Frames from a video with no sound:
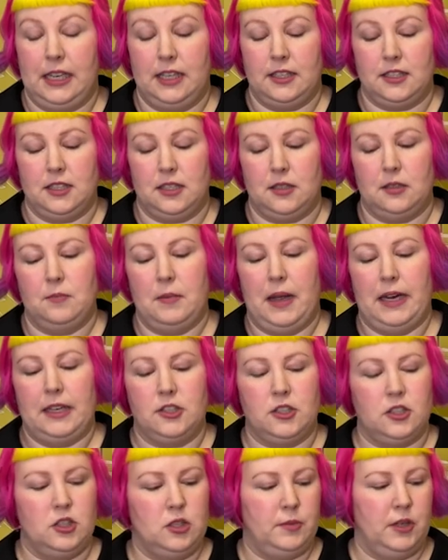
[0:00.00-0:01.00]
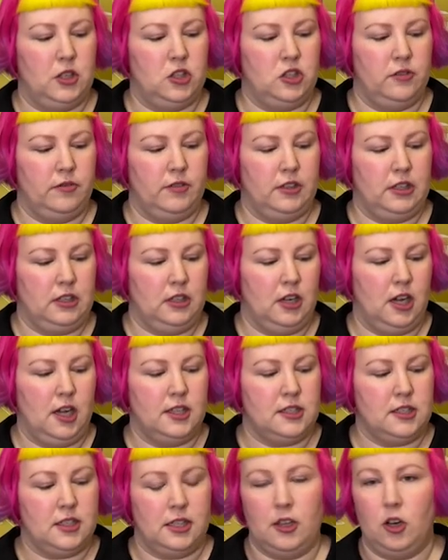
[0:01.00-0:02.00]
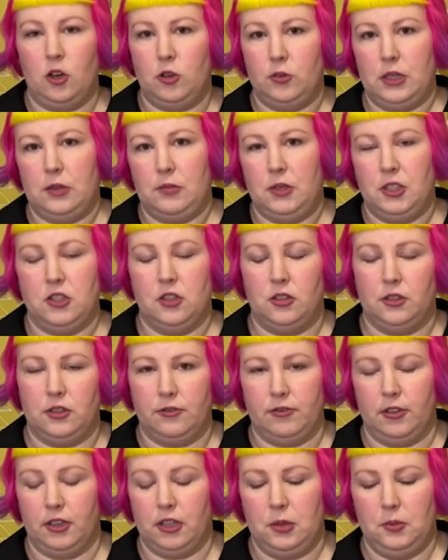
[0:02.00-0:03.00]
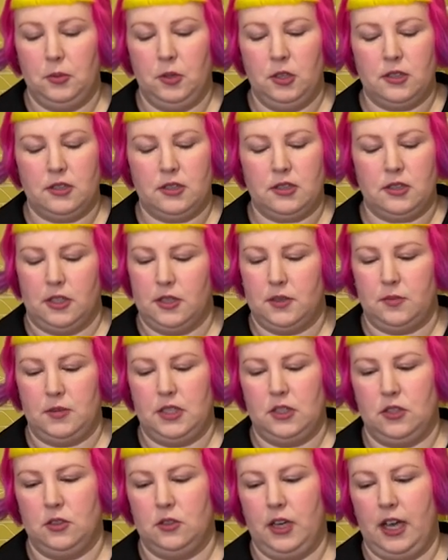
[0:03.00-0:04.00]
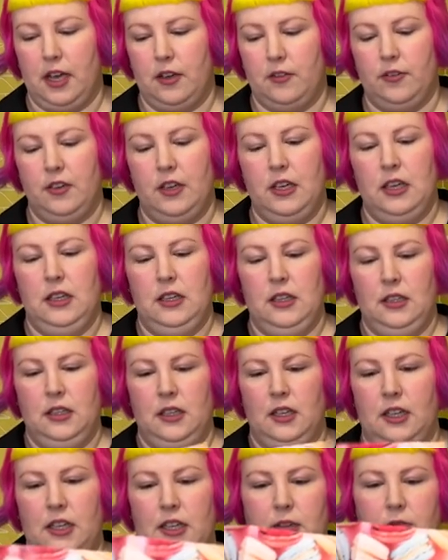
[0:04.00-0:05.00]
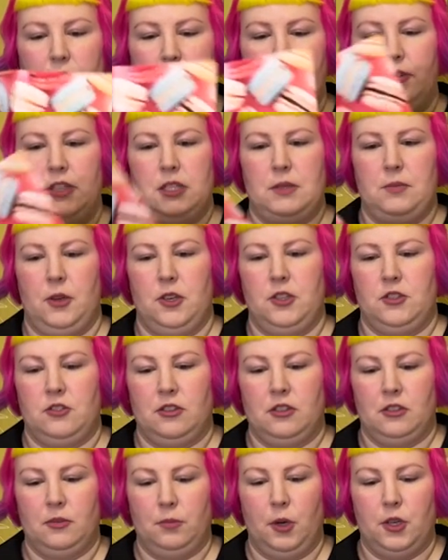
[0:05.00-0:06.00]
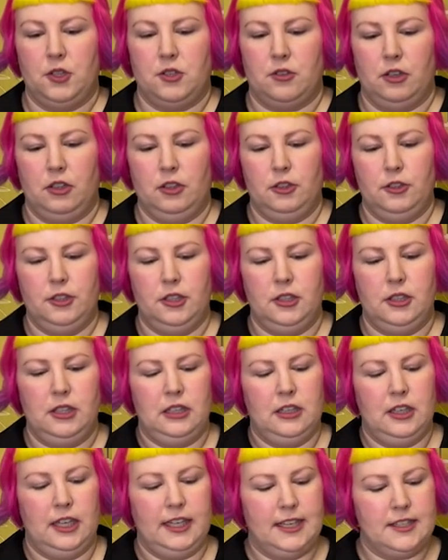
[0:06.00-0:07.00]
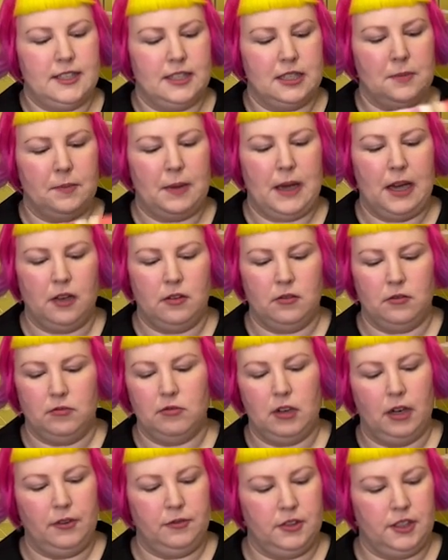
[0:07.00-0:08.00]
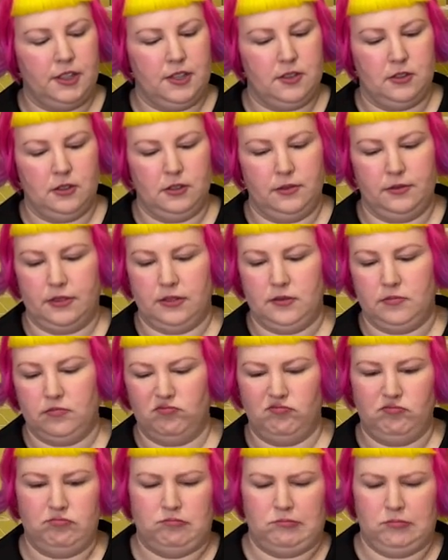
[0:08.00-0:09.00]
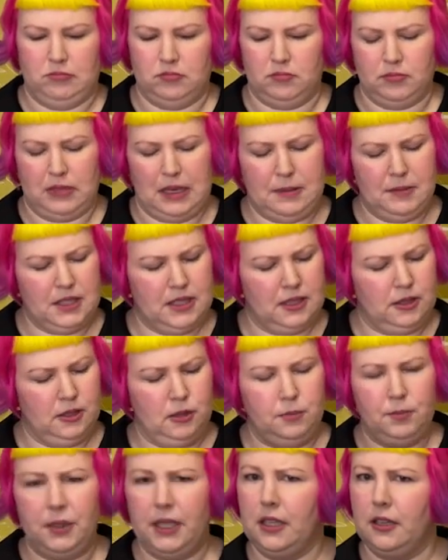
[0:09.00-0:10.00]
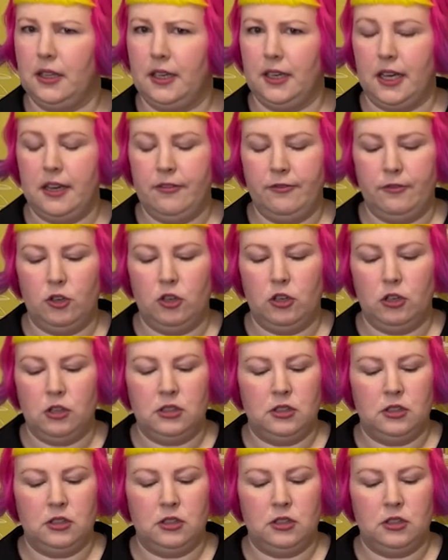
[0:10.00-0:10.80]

it didn't matter too much if we can't see the whole image on the front of the box, because we do have a reference poster included. I guess it's about roughly sort of, maybe it's a little bigger than A4.